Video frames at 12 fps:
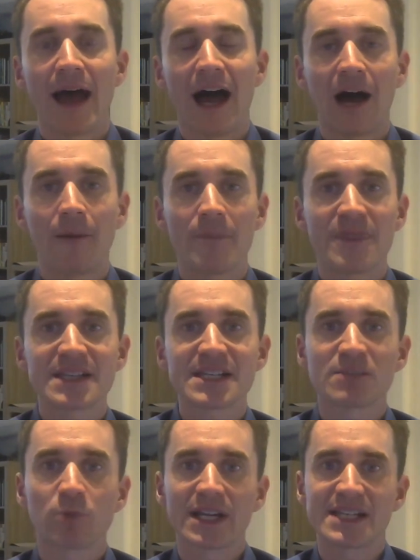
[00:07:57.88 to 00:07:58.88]
this is
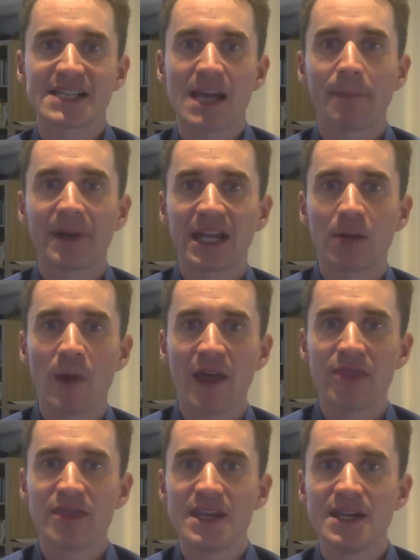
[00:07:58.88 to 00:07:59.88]
what is happening when
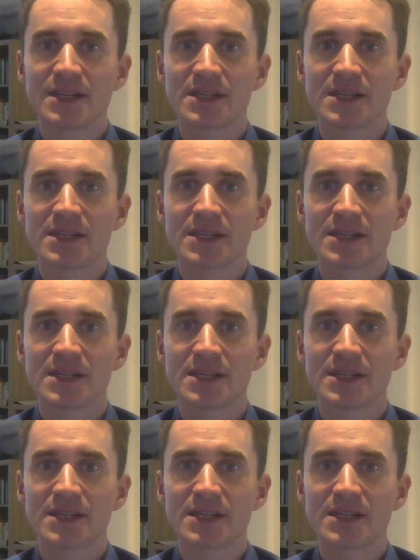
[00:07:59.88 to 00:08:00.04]
these